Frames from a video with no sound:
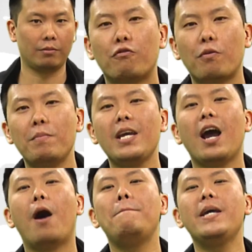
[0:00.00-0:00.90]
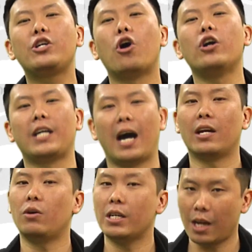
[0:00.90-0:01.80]
For me, a mid-card
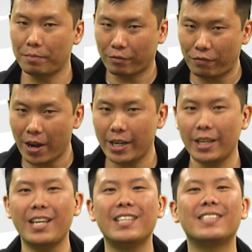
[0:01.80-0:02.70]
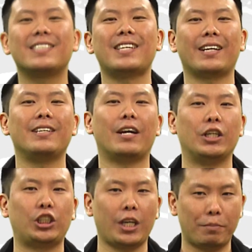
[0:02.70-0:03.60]
title, as I'm defining it, is a
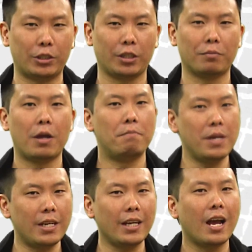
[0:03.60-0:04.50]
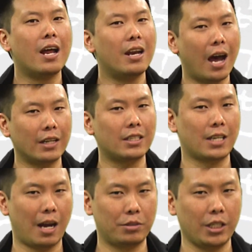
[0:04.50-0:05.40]
secondary championship, meaning not the
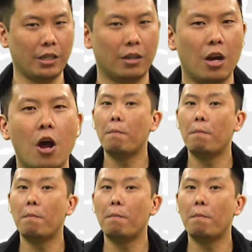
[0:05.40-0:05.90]
top tier.